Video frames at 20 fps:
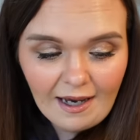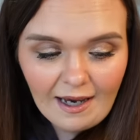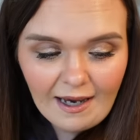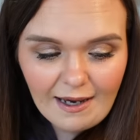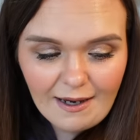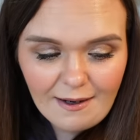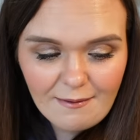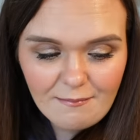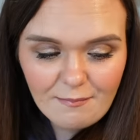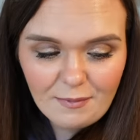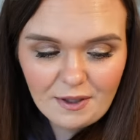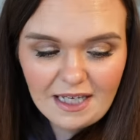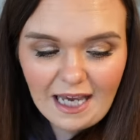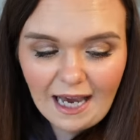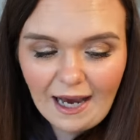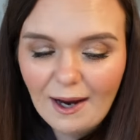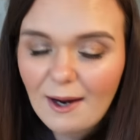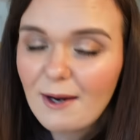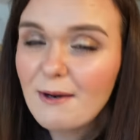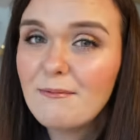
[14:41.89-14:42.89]
Um, but
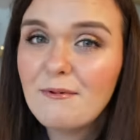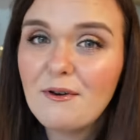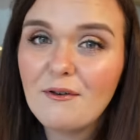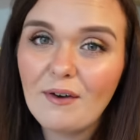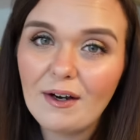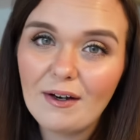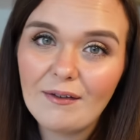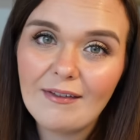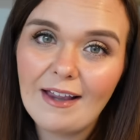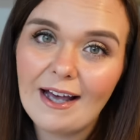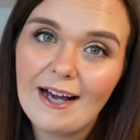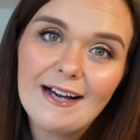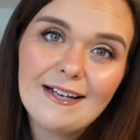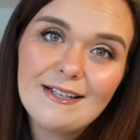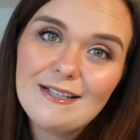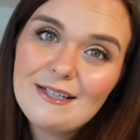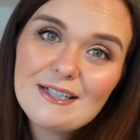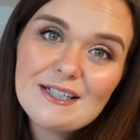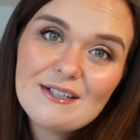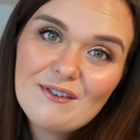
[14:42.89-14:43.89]
yeah, I hope you found
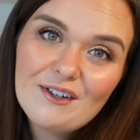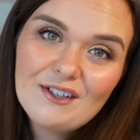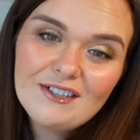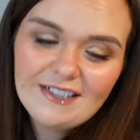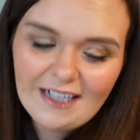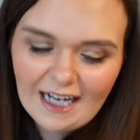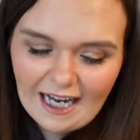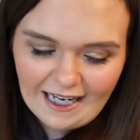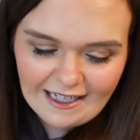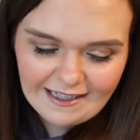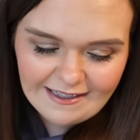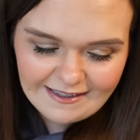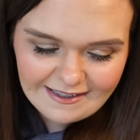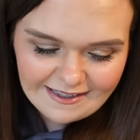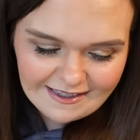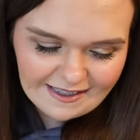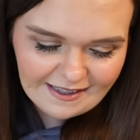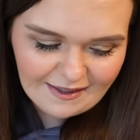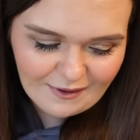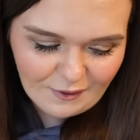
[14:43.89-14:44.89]
that useful
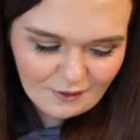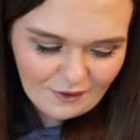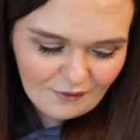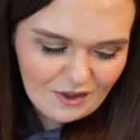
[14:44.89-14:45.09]
and well,